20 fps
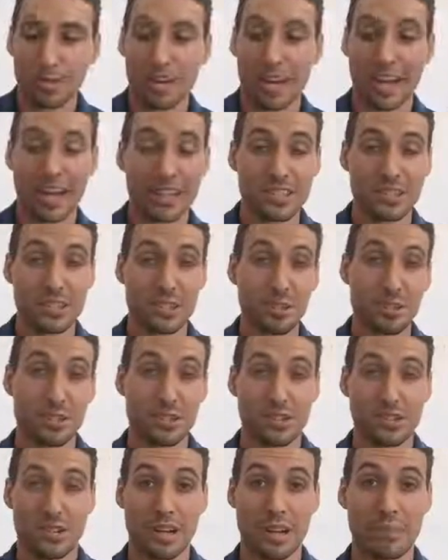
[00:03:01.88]
I got started with the
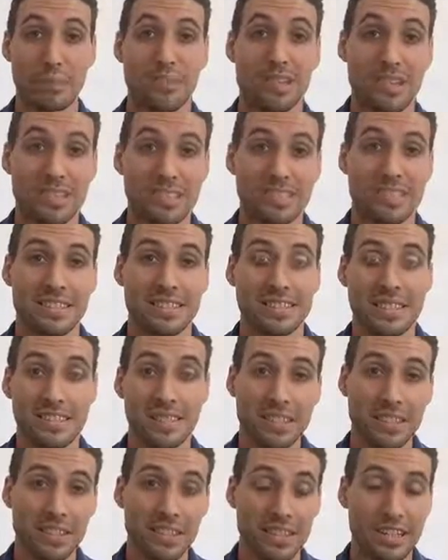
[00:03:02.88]
triplex
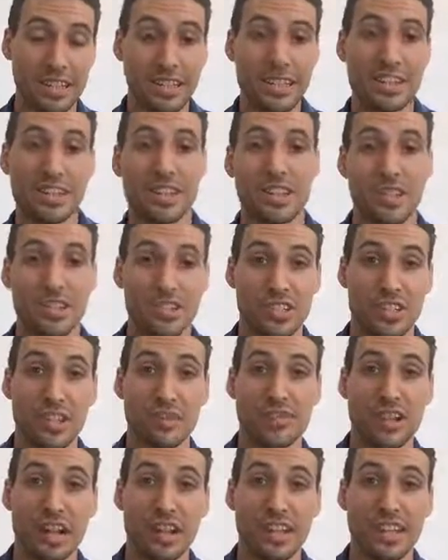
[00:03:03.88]
here in the
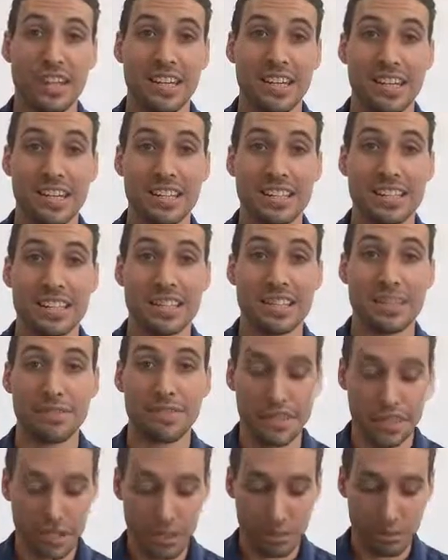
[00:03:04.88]
Coachella Valley in the city of
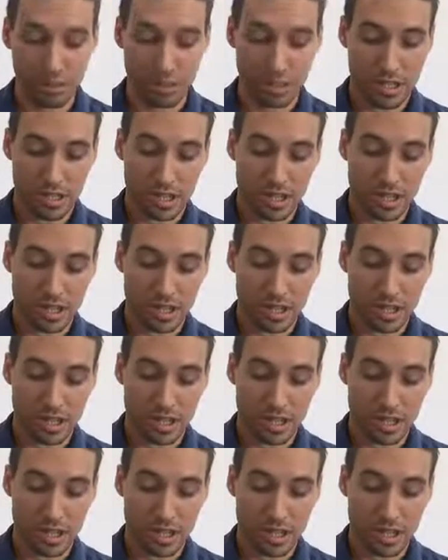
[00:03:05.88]
Indio.